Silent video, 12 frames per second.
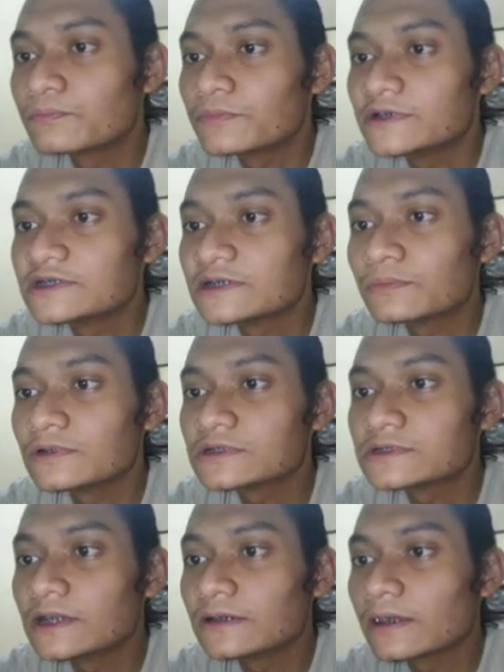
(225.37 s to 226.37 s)

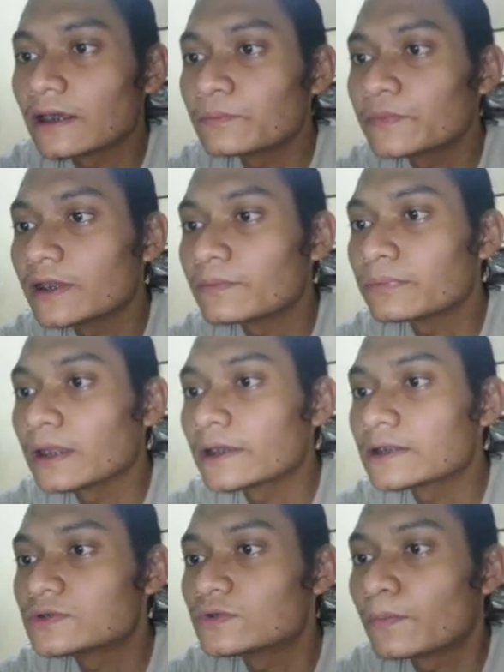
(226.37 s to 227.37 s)
principles that can be
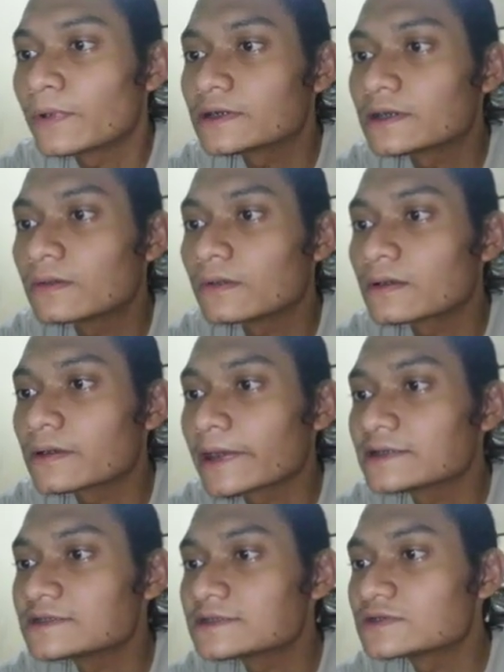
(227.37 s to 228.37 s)
applied to particular
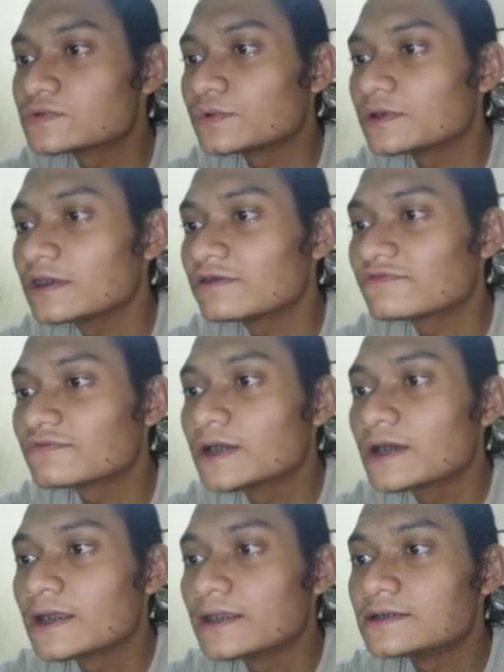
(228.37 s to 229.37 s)
cases to give
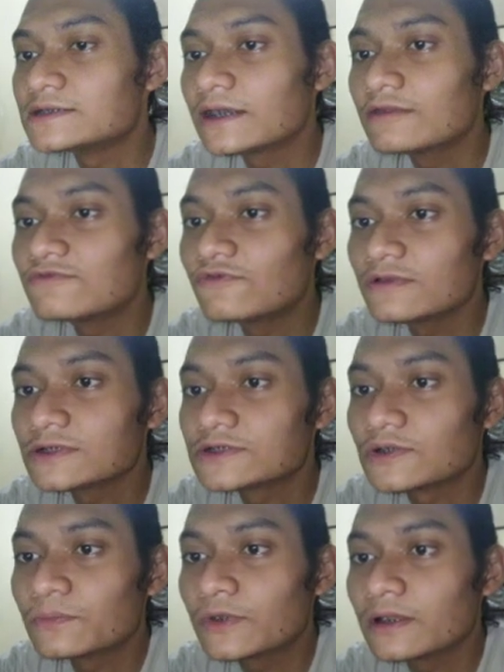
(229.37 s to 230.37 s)
this involved
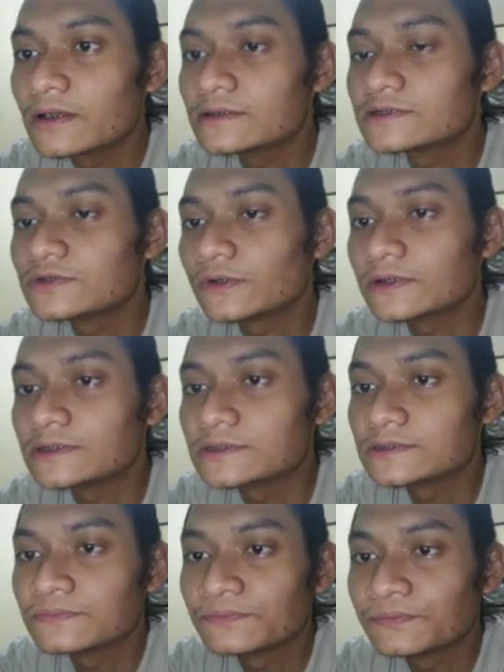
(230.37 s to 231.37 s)
some clear choice.